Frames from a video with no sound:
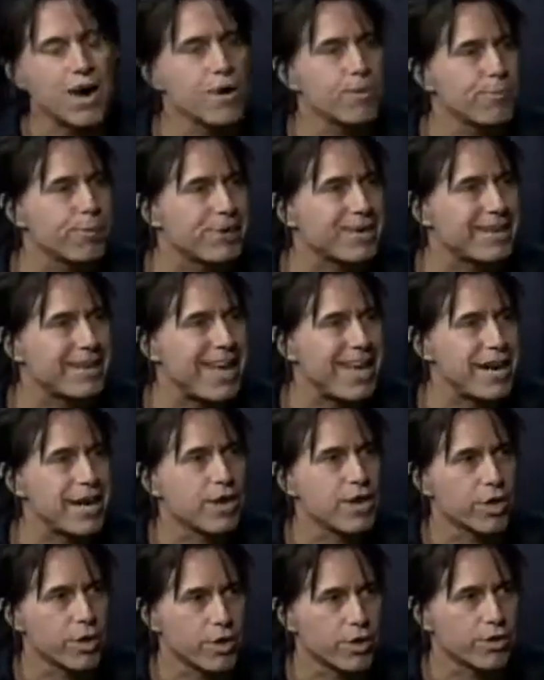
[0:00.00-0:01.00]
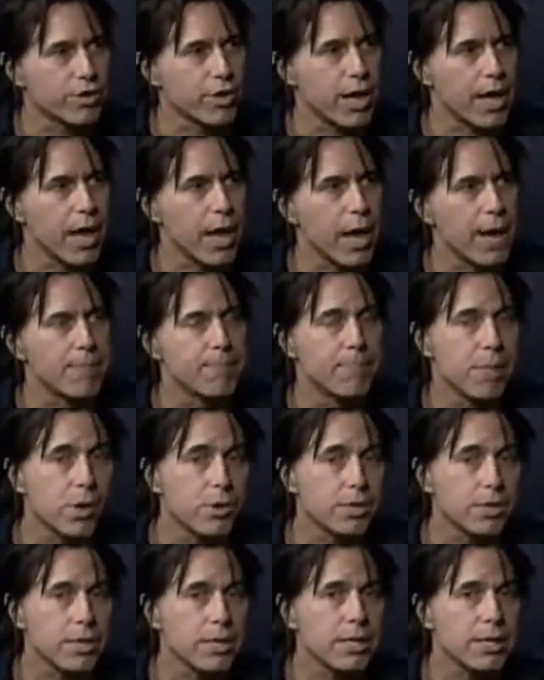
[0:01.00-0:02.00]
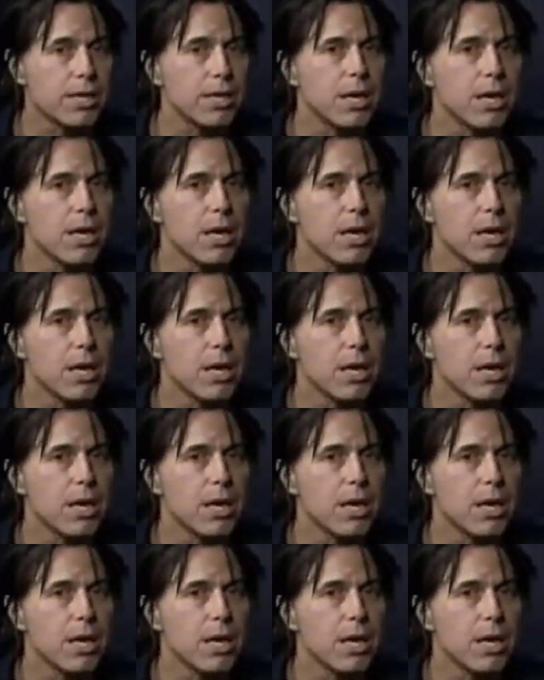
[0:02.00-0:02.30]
planet Earth, mostly